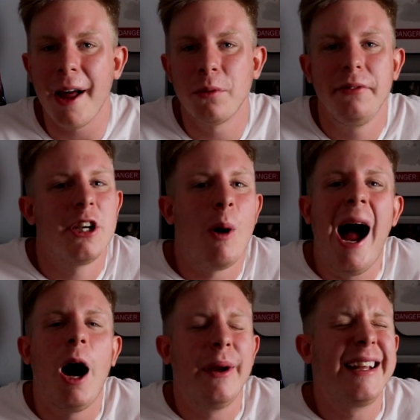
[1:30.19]
I don't even know
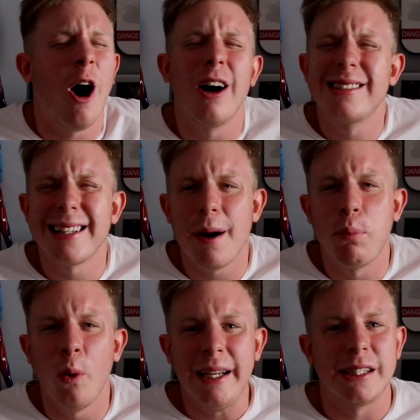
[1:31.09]
how he got to
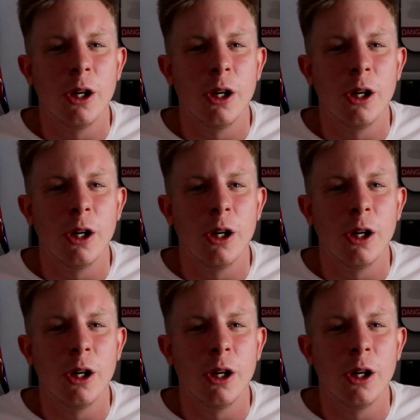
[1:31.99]
that point